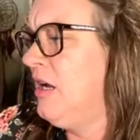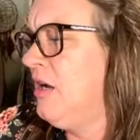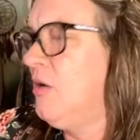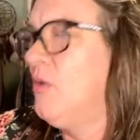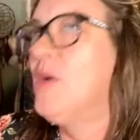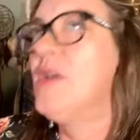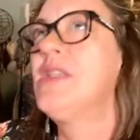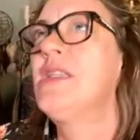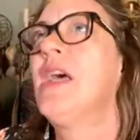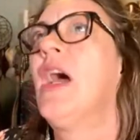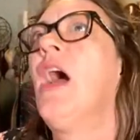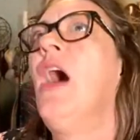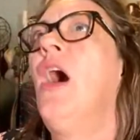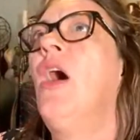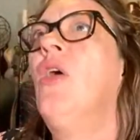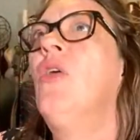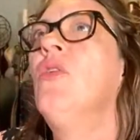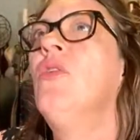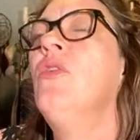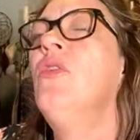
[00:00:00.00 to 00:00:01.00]
What is it
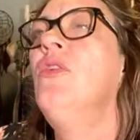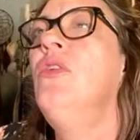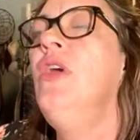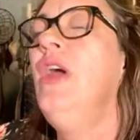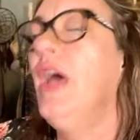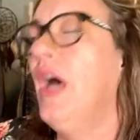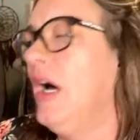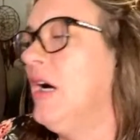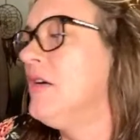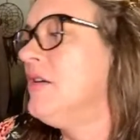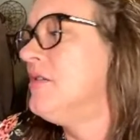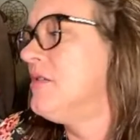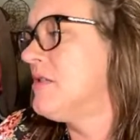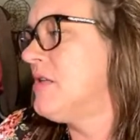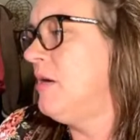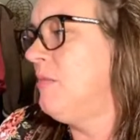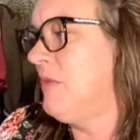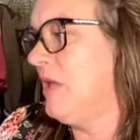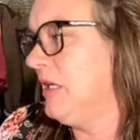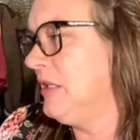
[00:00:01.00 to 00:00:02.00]
called? Yeah,
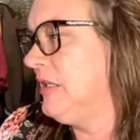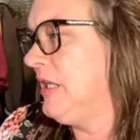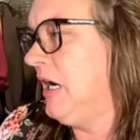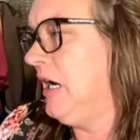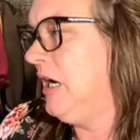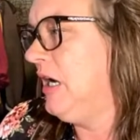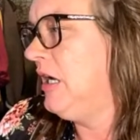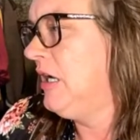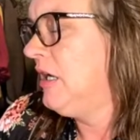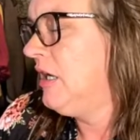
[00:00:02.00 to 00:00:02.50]
something like that.